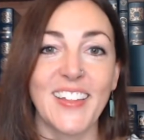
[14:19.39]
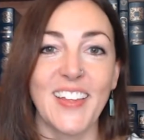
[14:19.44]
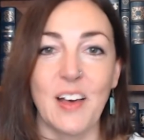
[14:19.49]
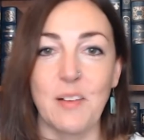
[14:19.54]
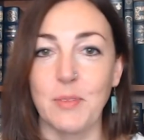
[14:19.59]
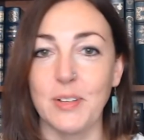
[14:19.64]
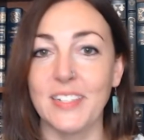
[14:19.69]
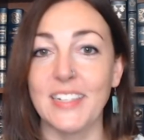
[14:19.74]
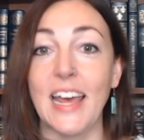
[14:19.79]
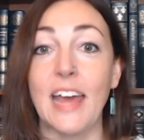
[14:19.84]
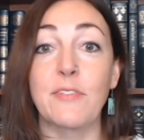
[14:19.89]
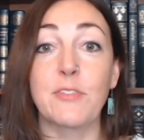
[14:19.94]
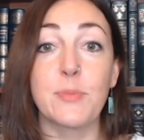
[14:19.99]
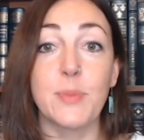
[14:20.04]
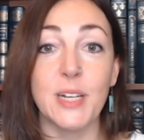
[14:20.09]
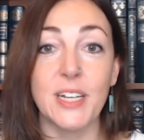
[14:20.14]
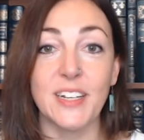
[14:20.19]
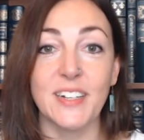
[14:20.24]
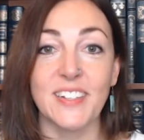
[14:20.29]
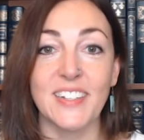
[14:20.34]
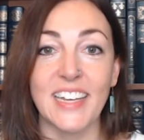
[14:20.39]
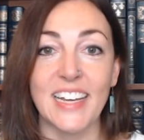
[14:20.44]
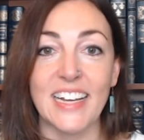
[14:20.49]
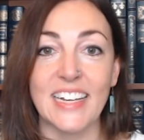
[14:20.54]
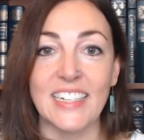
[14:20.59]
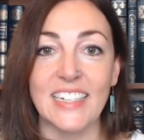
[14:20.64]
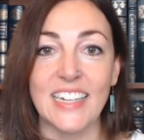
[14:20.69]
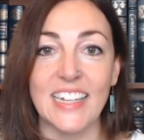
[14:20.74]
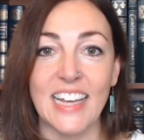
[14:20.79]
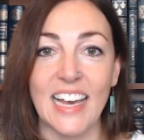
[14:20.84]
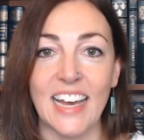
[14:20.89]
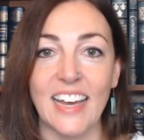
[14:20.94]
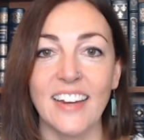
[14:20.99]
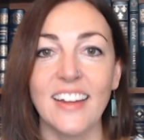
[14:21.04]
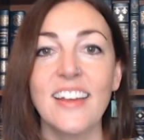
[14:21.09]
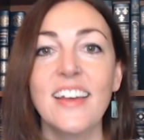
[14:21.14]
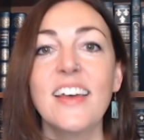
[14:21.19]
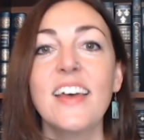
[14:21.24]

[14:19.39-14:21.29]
almost everybody could say yes to that,